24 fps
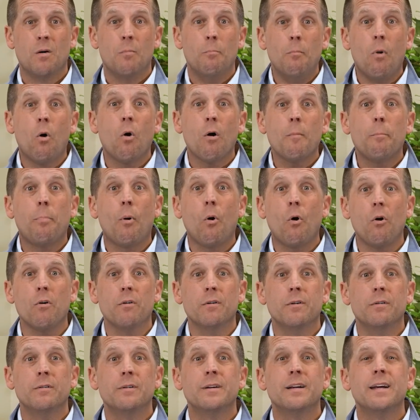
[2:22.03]
More
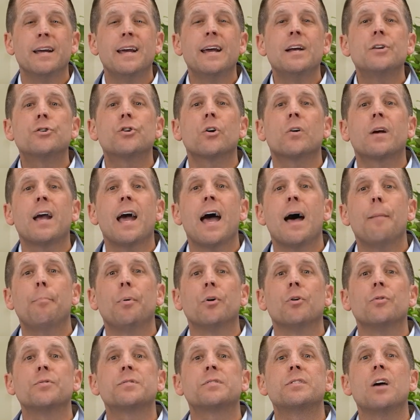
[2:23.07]
important, is your
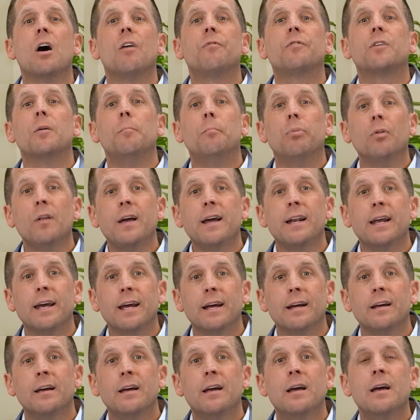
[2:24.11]
capital
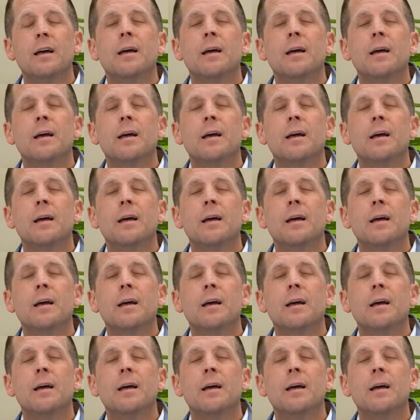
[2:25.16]
self-completing,